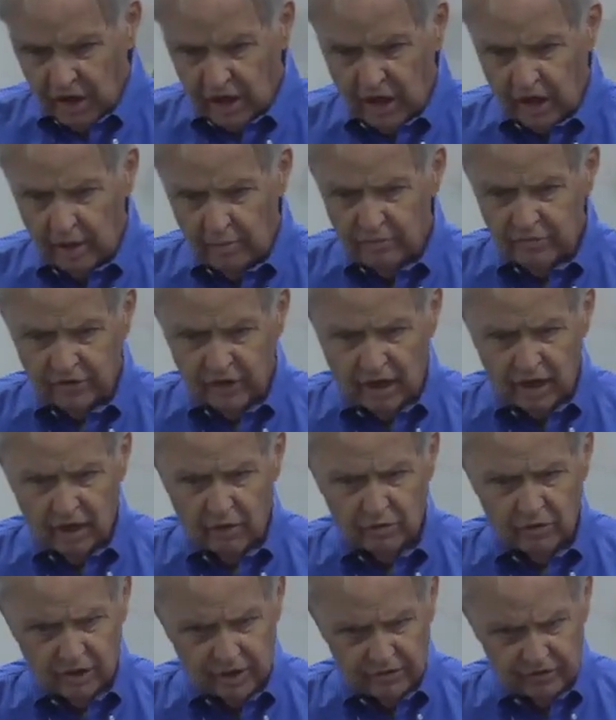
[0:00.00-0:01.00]
comes
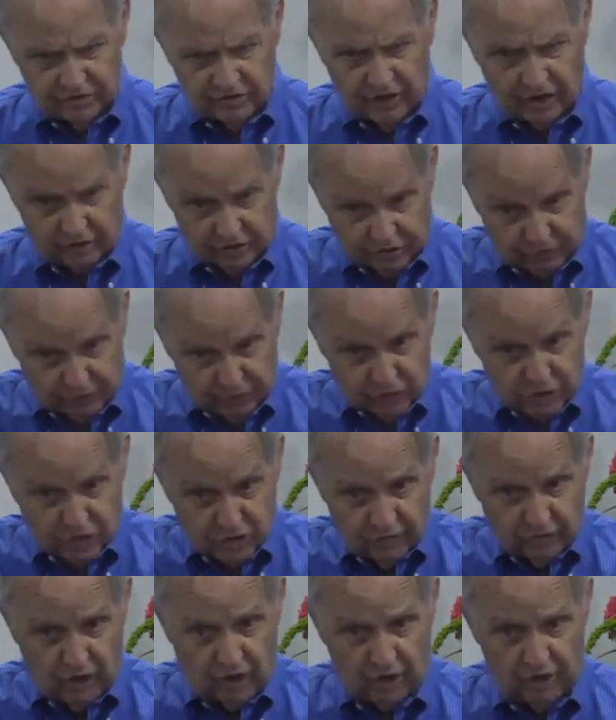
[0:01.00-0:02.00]
out and says,
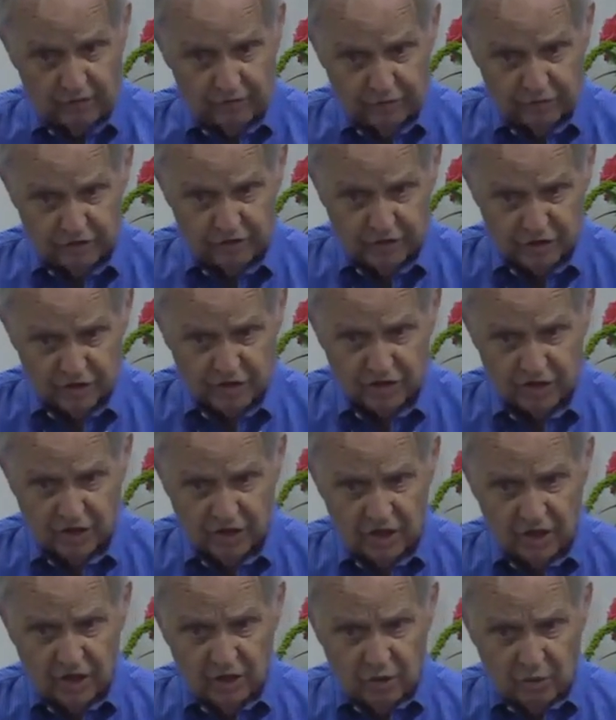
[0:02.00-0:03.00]
first of all, in verses
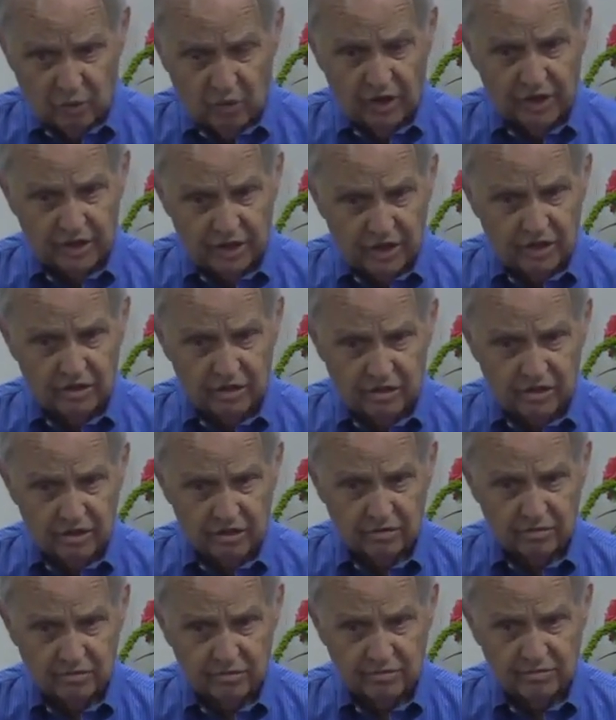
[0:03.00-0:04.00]
1 and
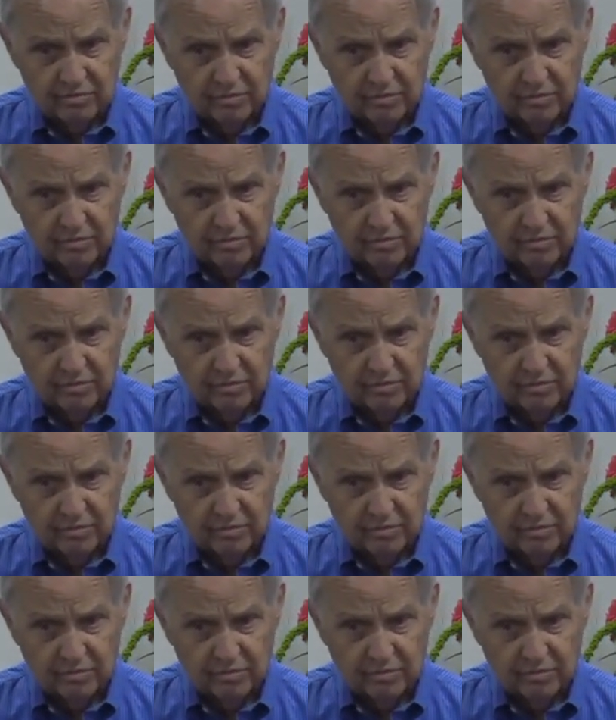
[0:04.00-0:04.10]
2,